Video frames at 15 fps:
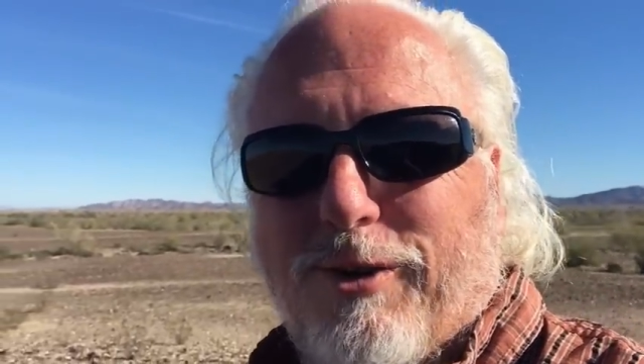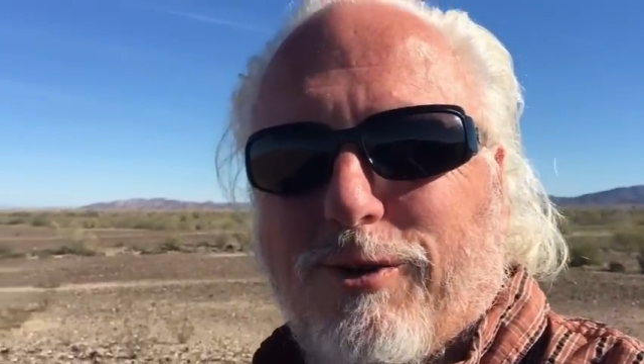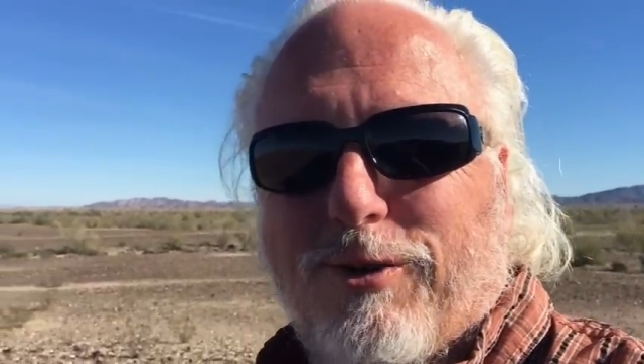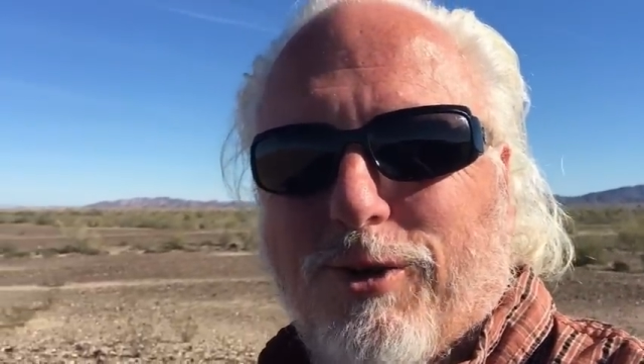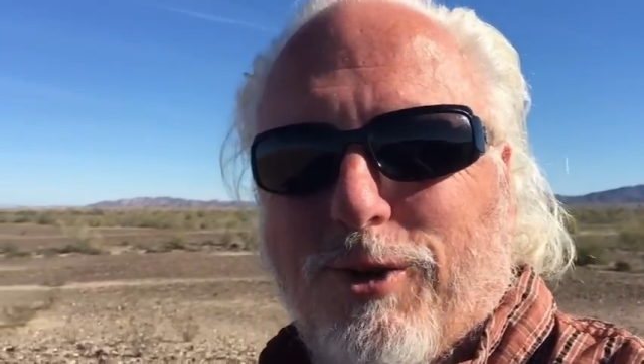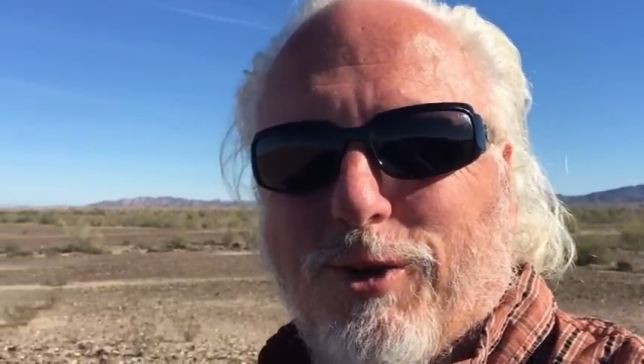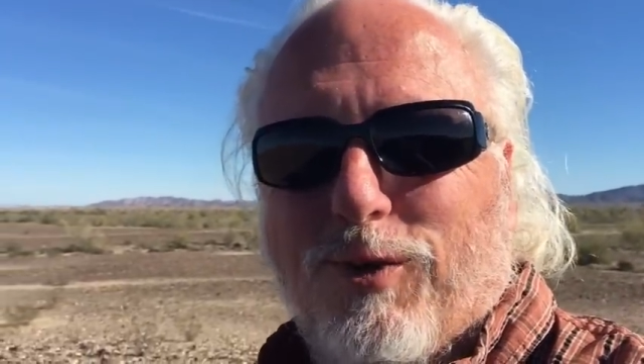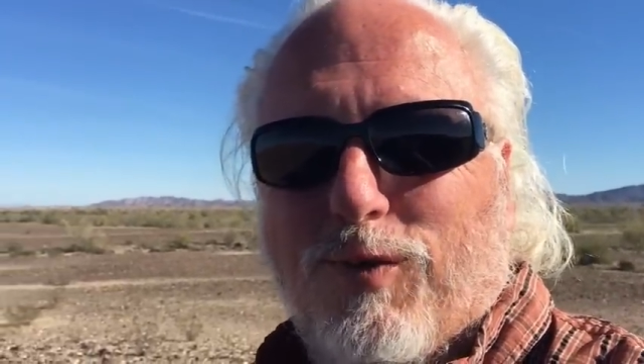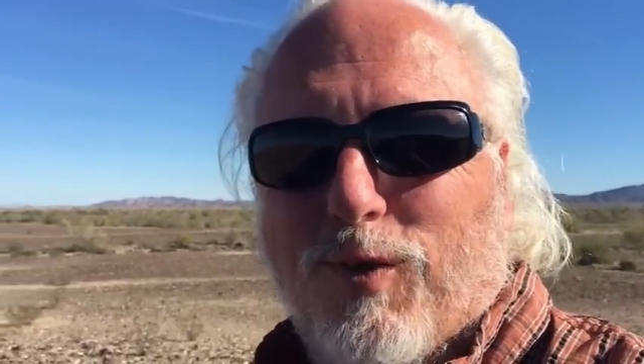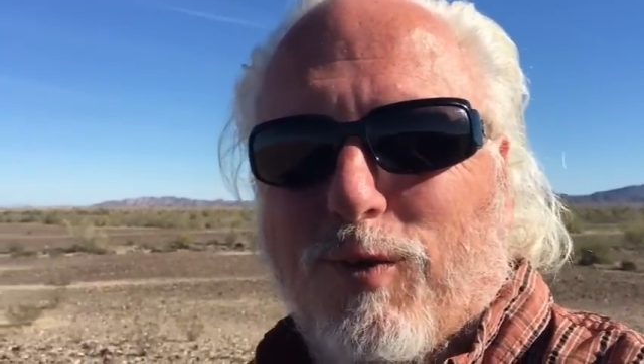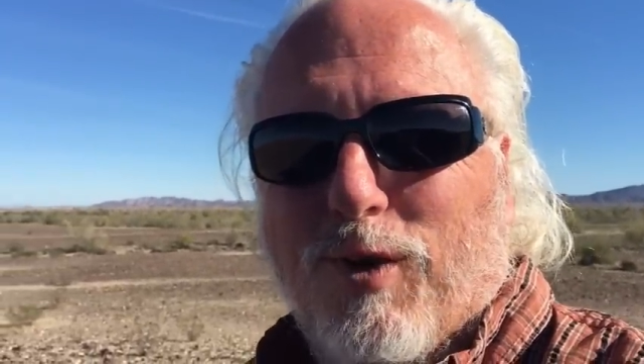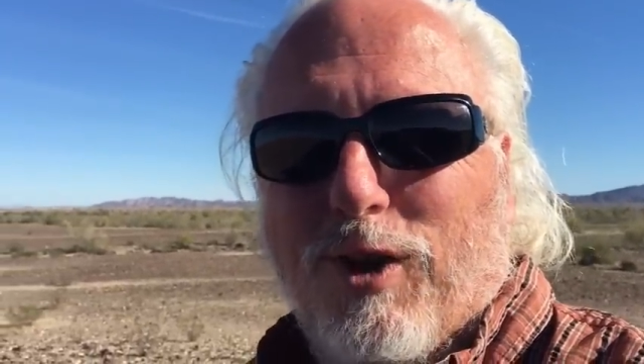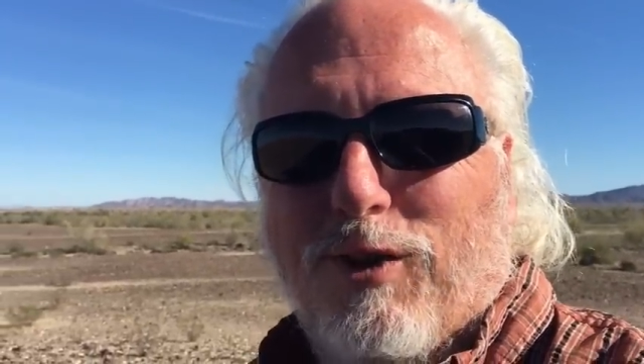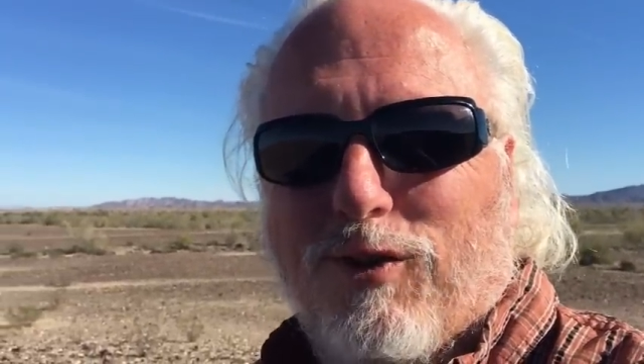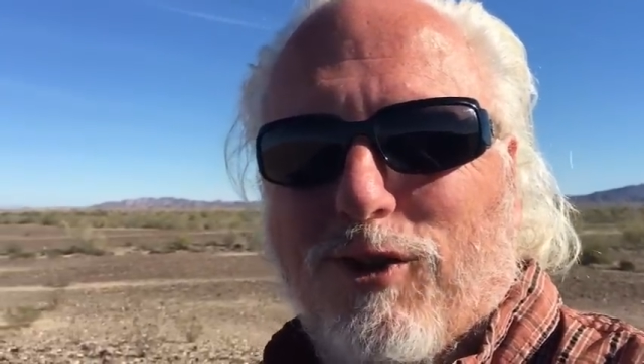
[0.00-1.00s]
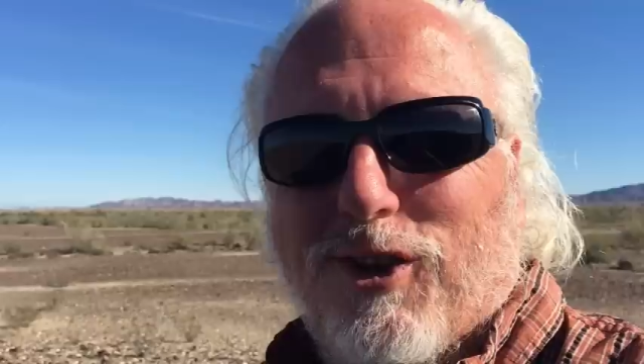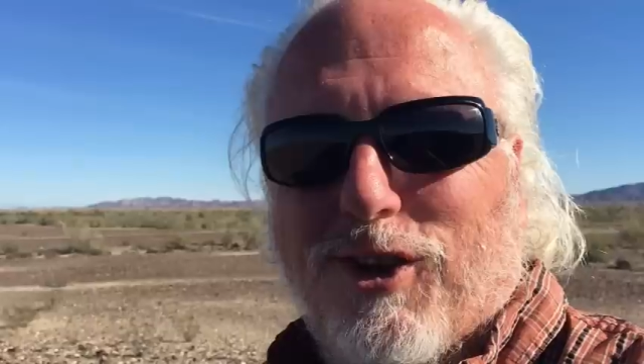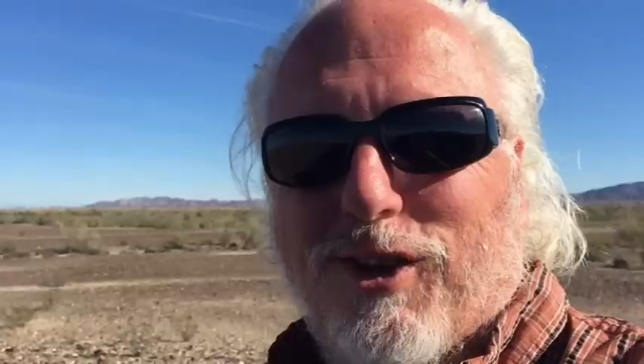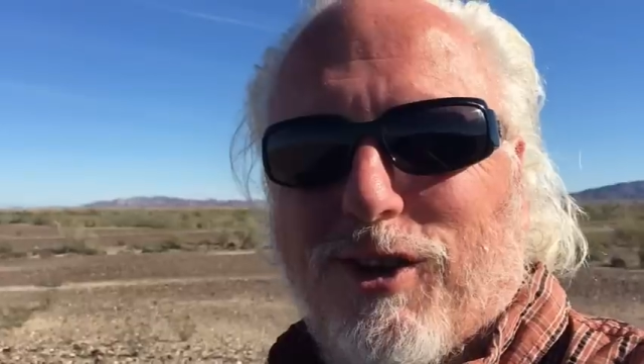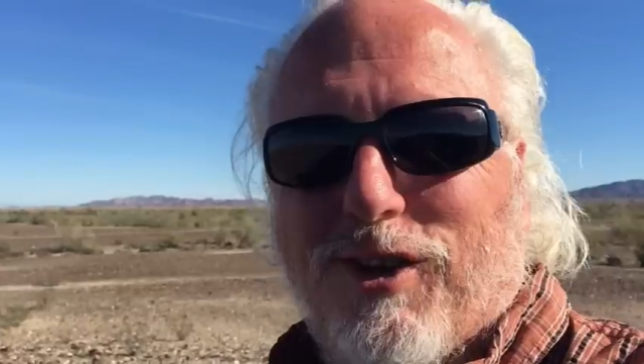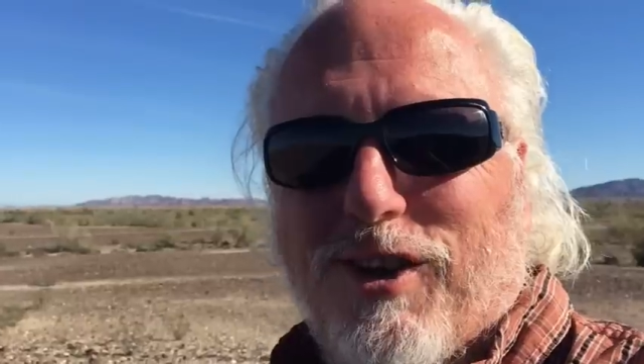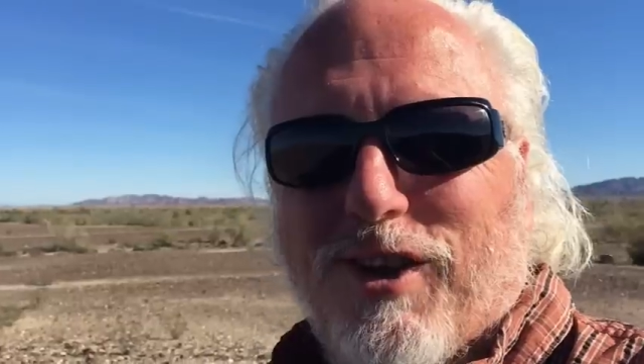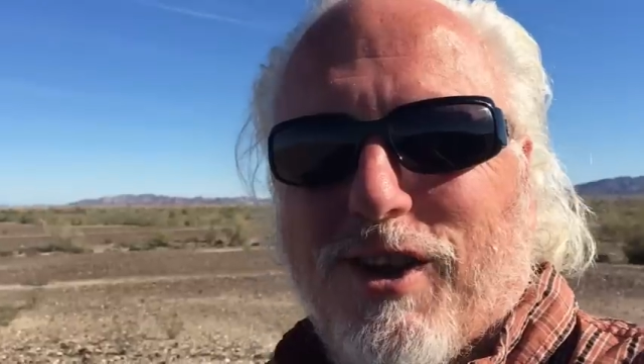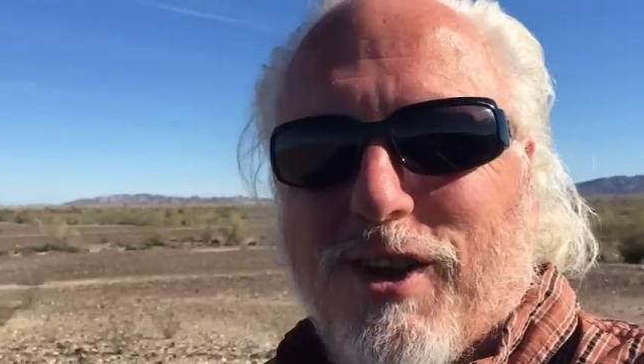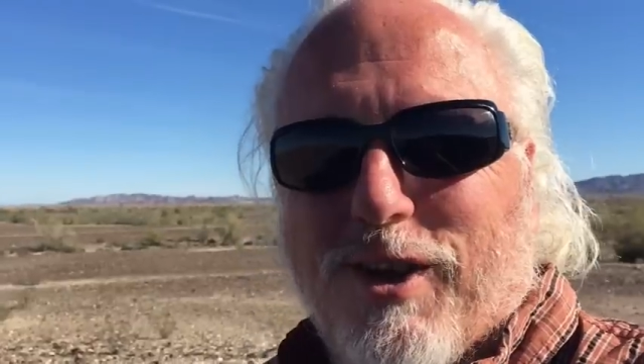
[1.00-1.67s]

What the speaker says: usually used for racing and